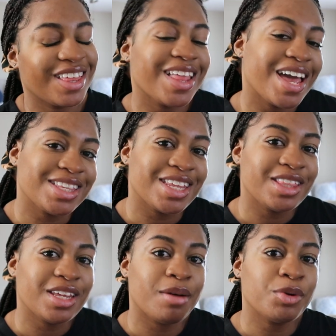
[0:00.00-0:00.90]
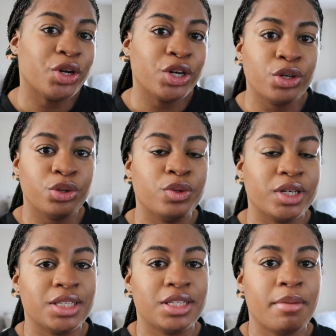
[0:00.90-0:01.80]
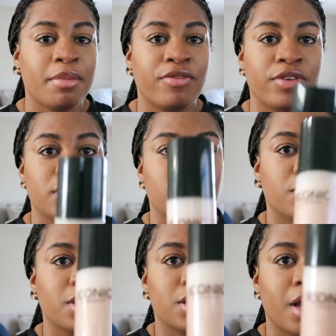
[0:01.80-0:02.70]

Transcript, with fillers: The last thing that I'm gonna do is set my face with this